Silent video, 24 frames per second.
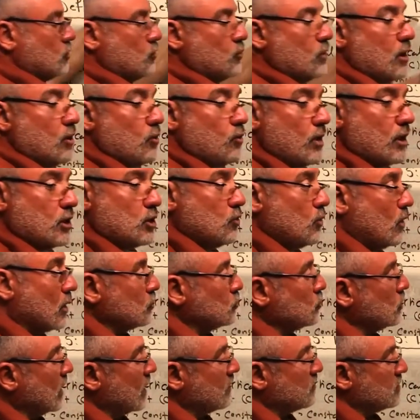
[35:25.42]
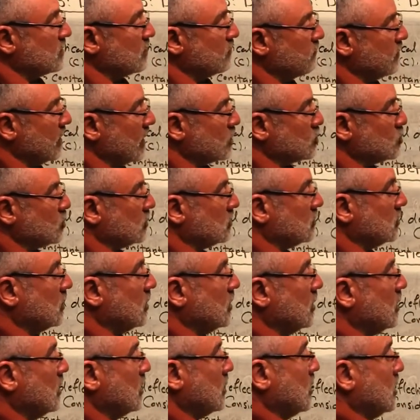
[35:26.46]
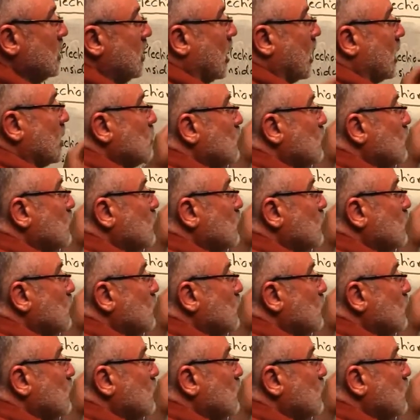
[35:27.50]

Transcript: where you want to get the deflection, I